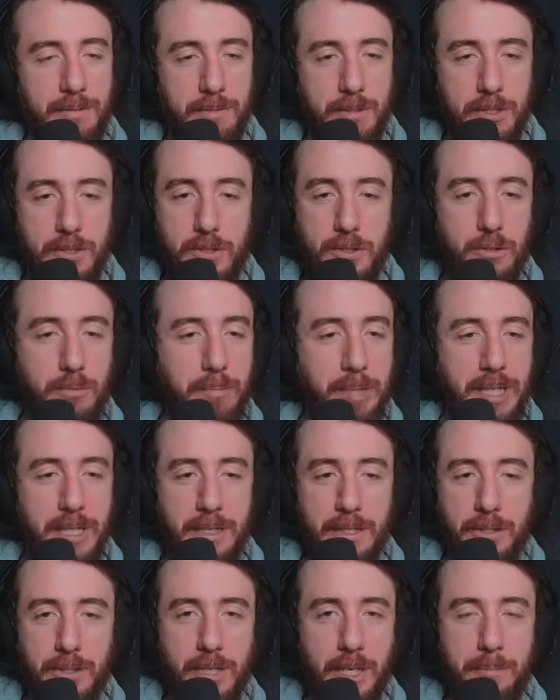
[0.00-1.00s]

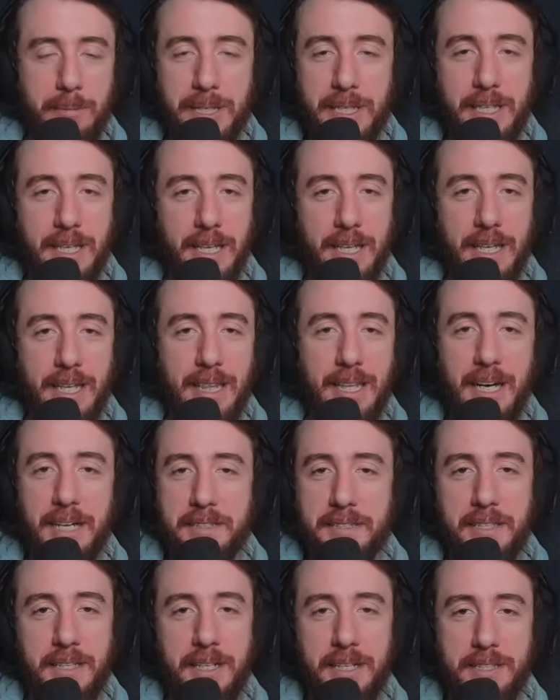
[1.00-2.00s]
Assuming you're going to be killing
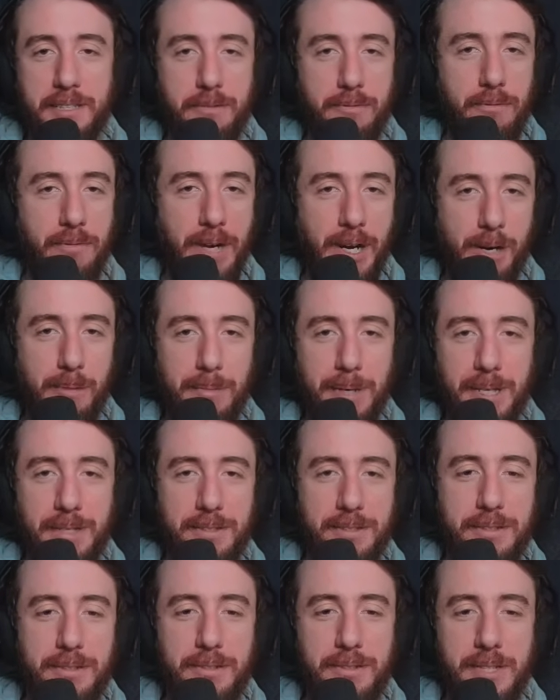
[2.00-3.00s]
lots and lots of rare
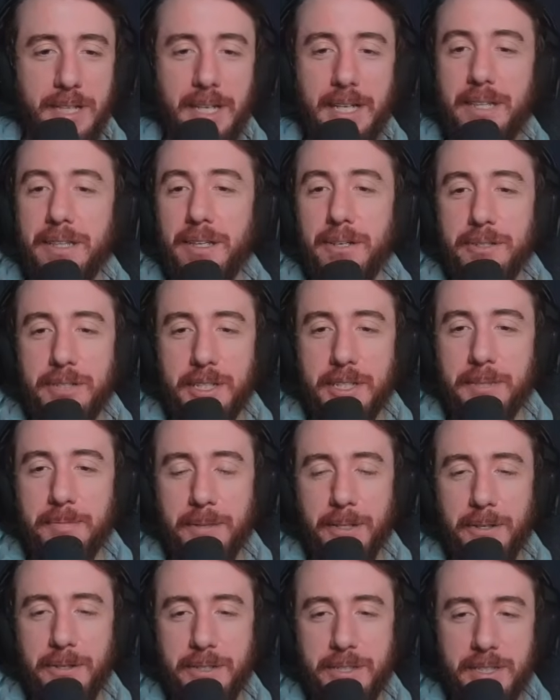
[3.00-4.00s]
monsters in those
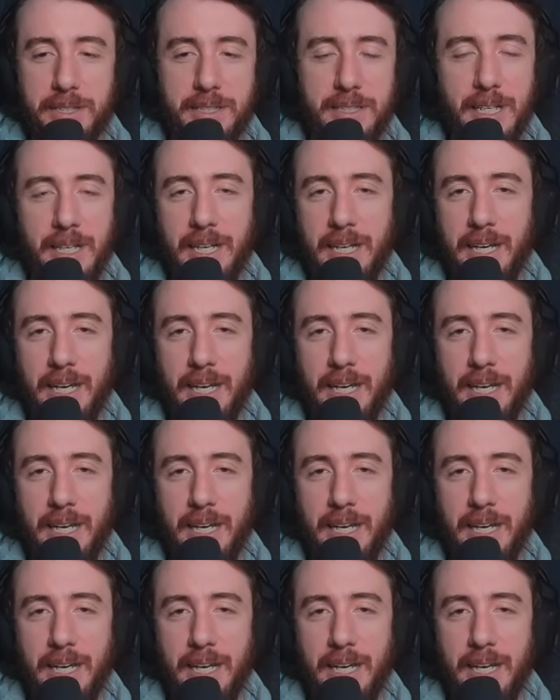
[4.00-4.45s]
explosions,